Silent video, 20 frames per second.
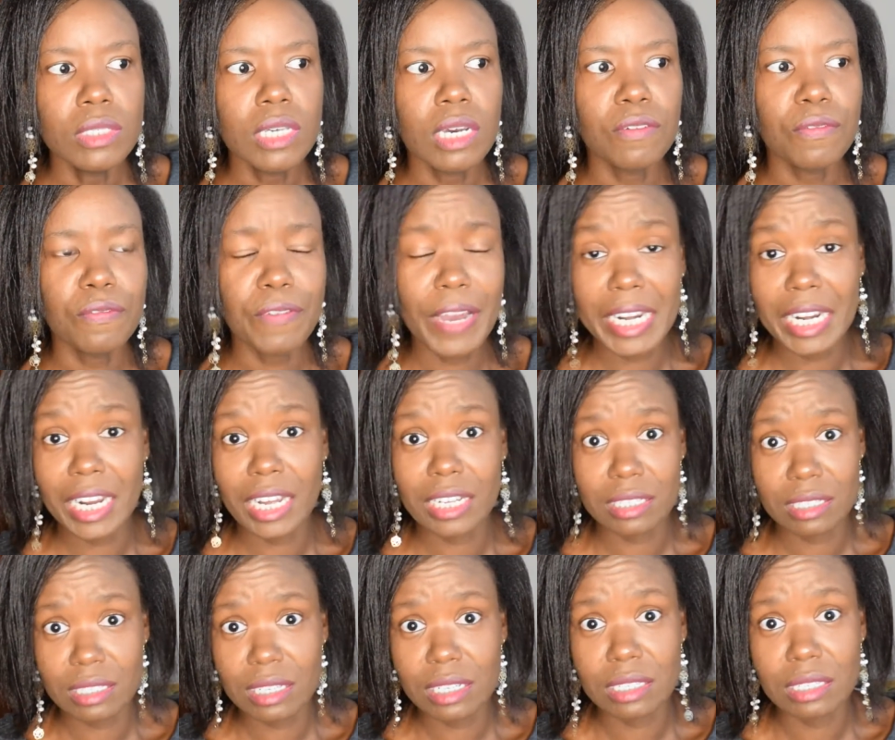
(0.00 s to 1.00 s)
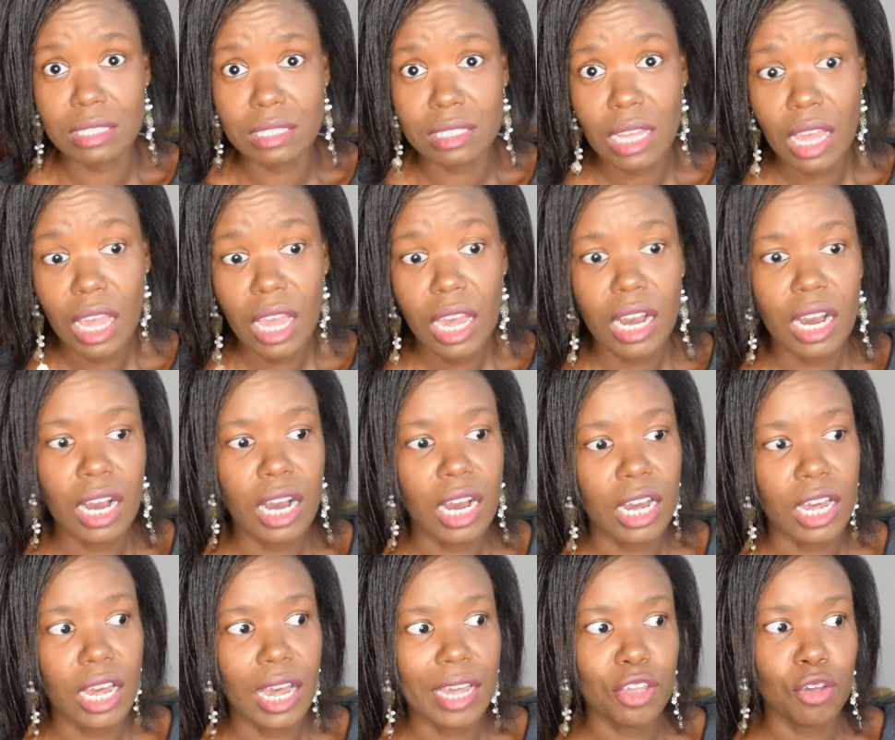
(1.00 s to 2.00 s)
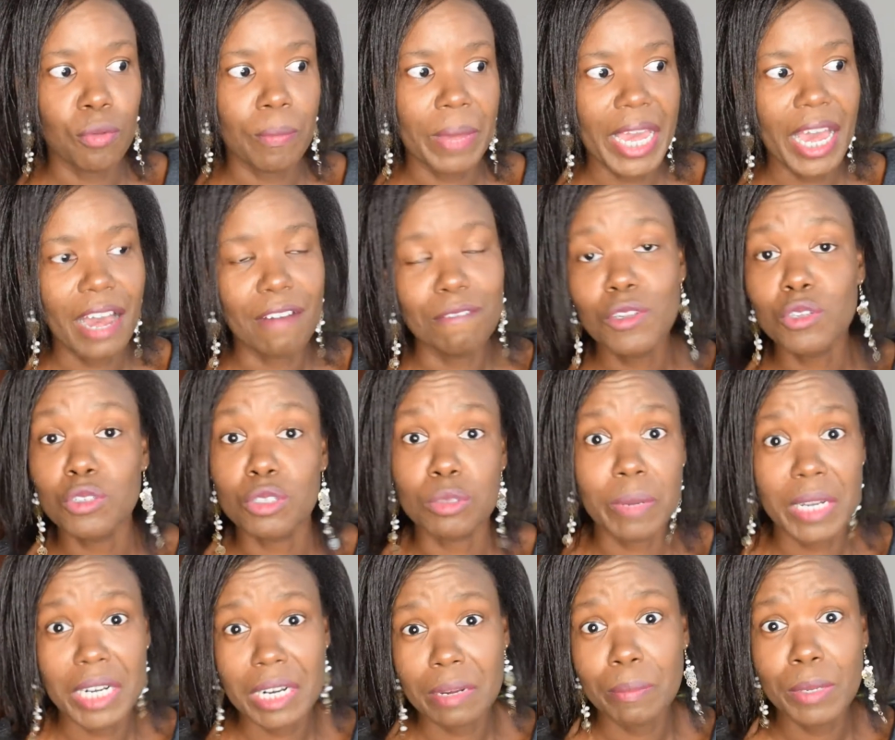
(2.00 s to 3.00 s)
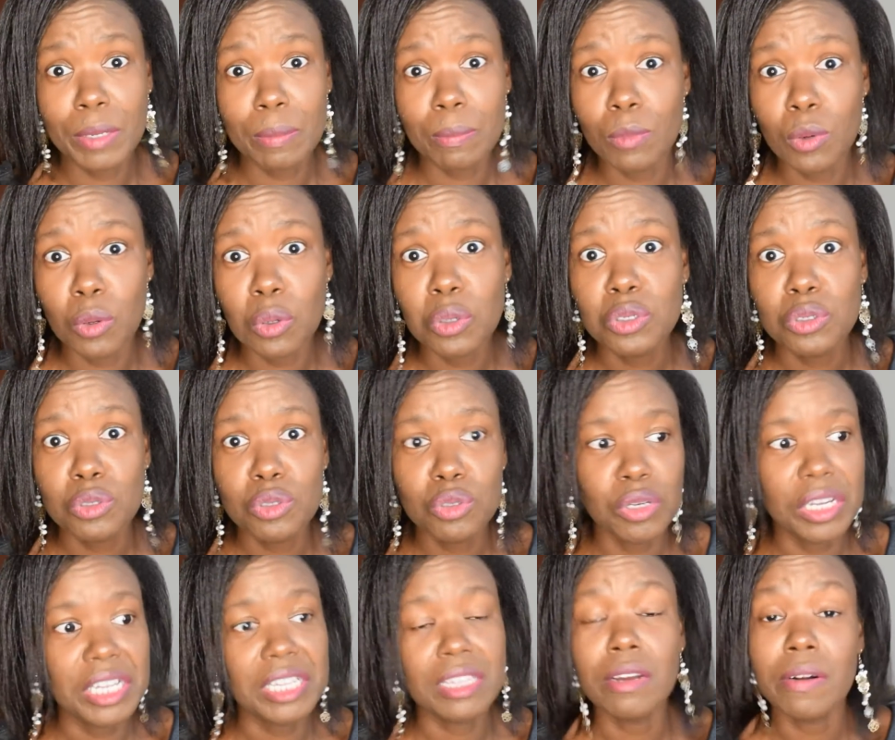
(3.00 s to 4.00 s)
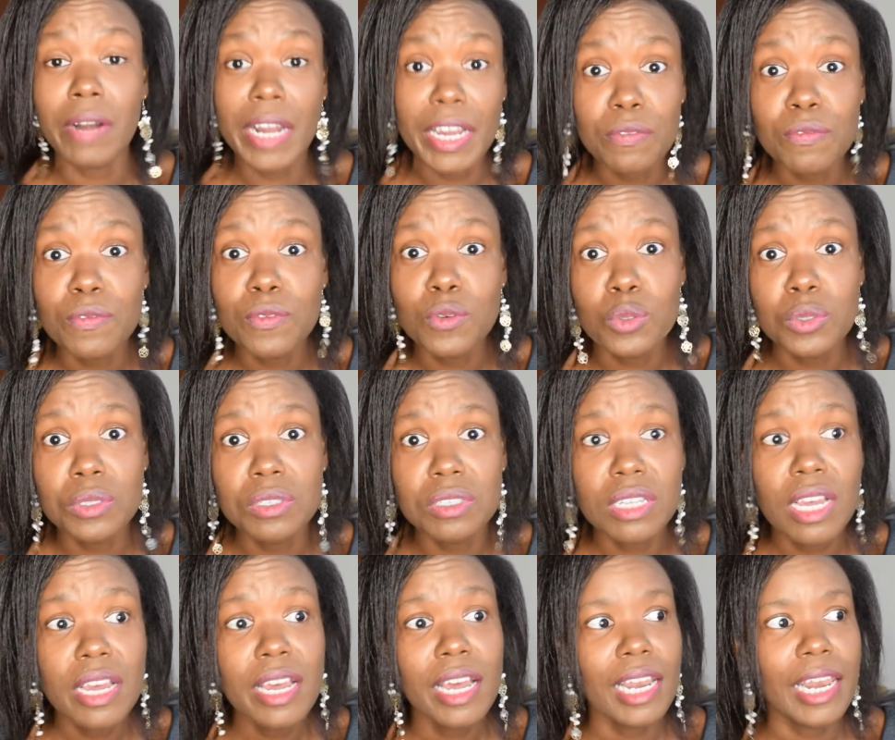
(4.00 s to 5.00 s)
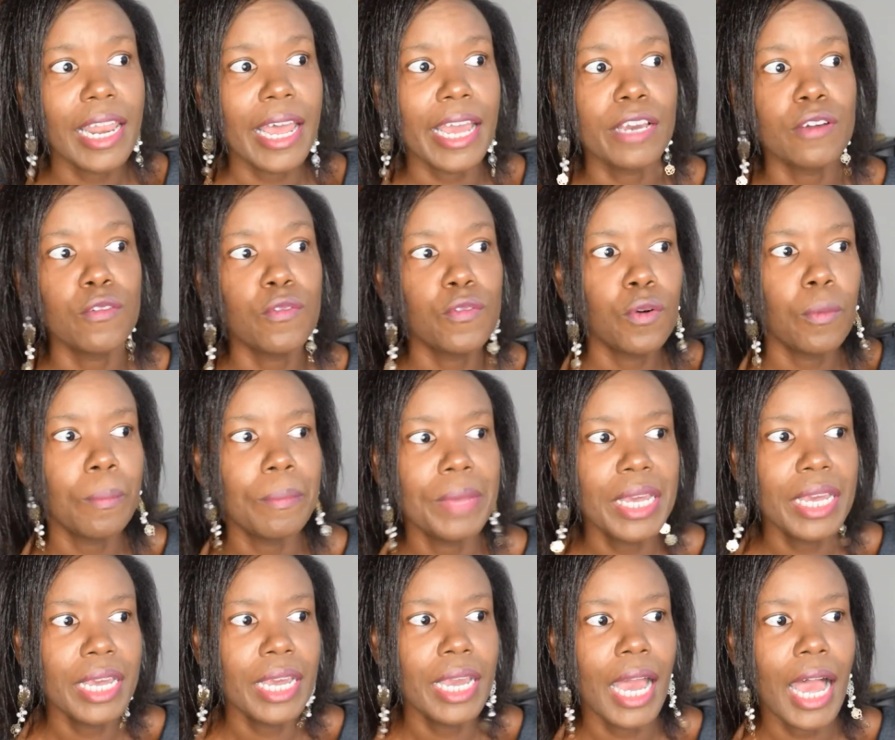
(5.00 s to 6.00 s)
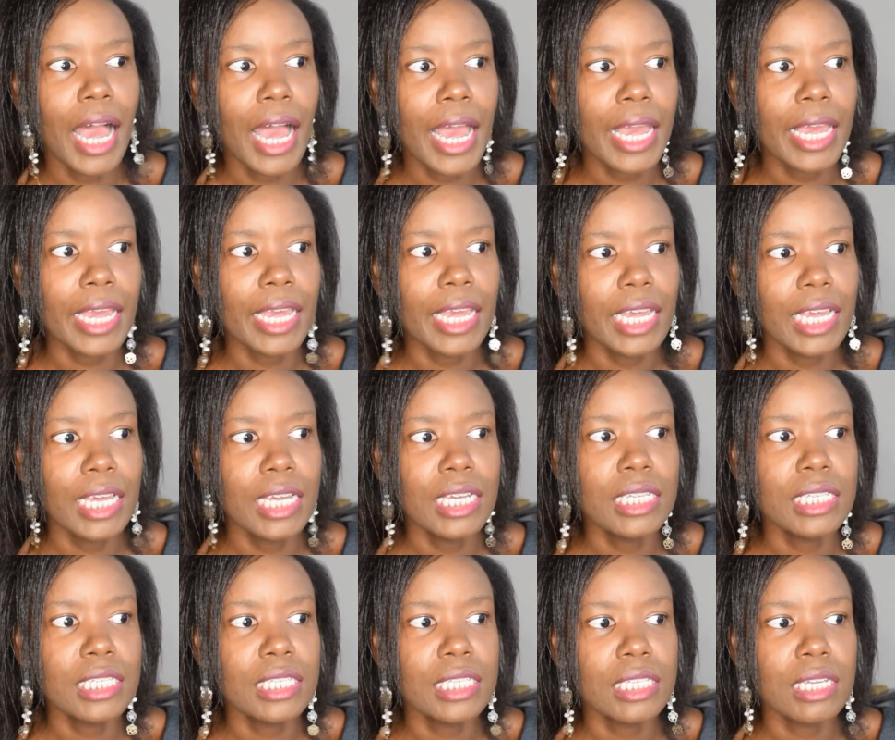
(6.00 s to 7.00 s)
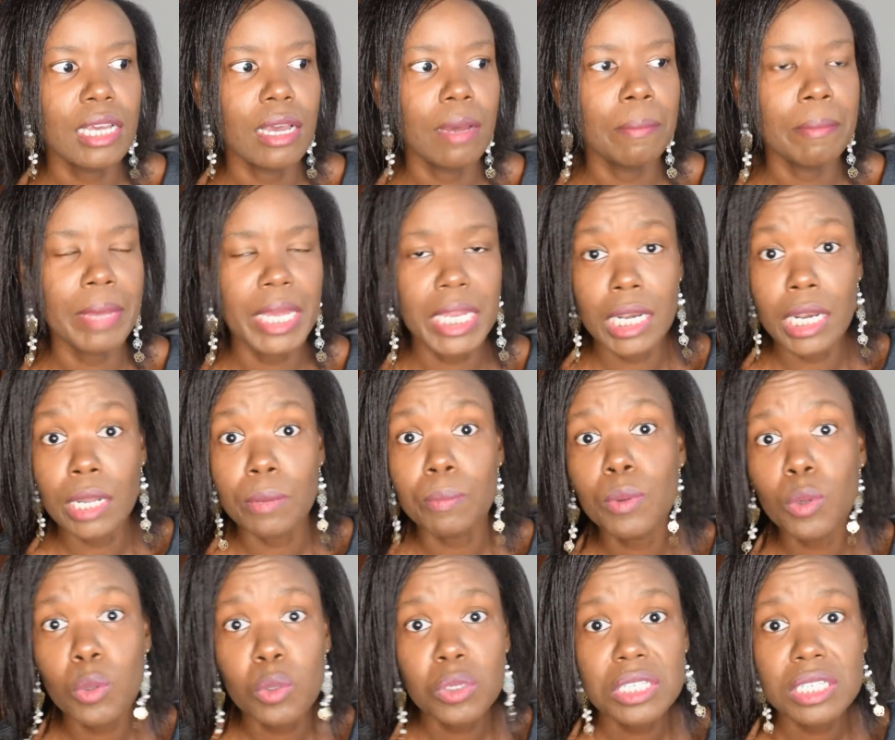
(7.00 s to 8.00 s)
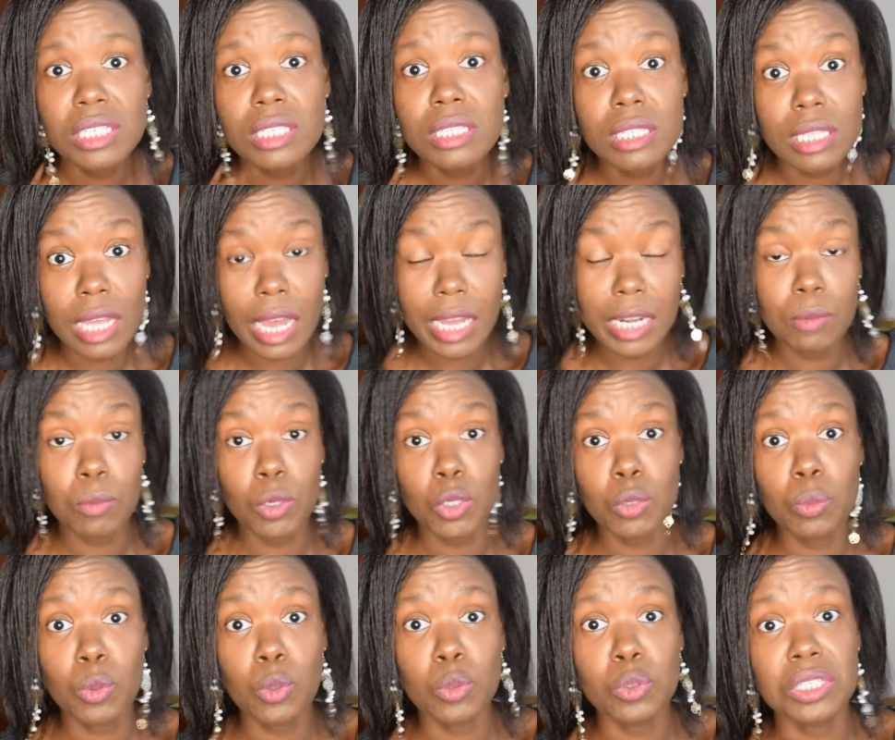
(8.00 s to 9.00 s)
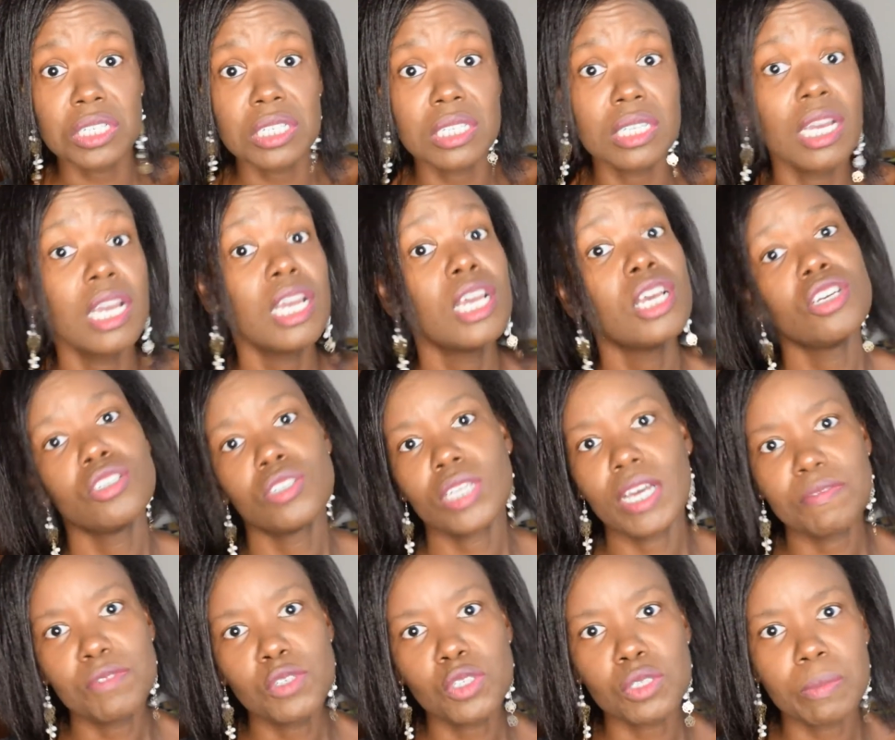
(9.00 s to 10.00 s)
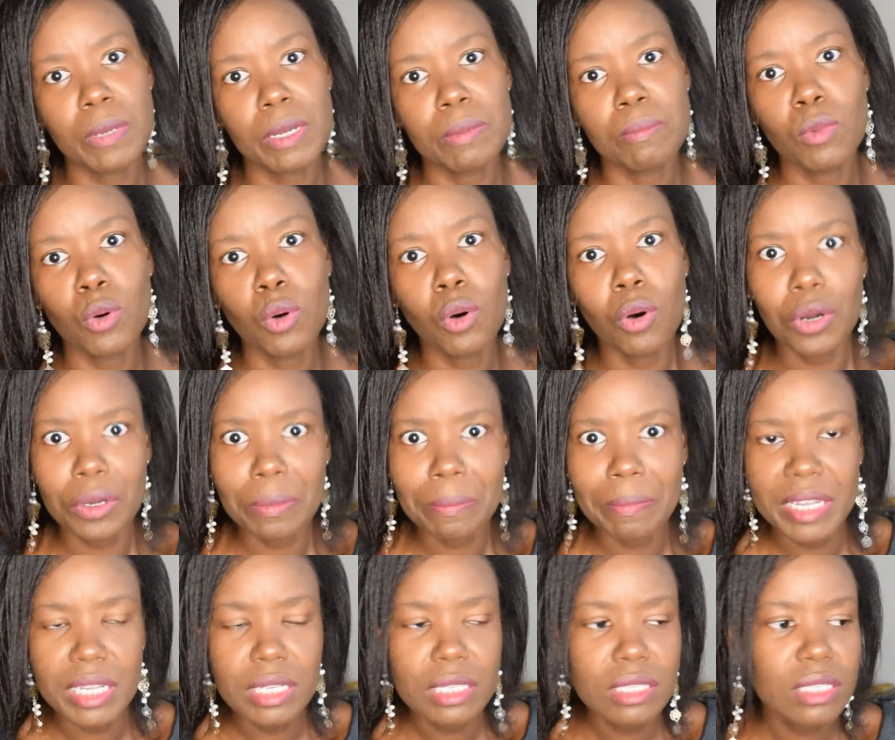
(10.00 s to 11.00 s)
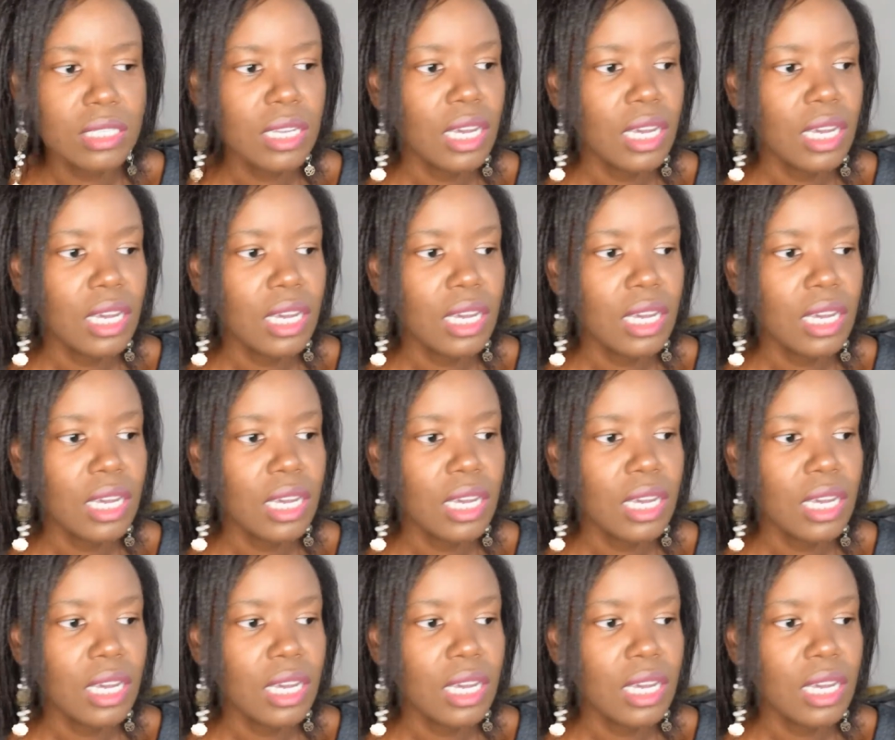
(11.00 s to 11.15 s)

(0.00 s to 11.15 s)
finances. You may have to spend a bit more to eat the right foods. Like for me, I eat mainly proteins, animal protein. So I have to spend more on meat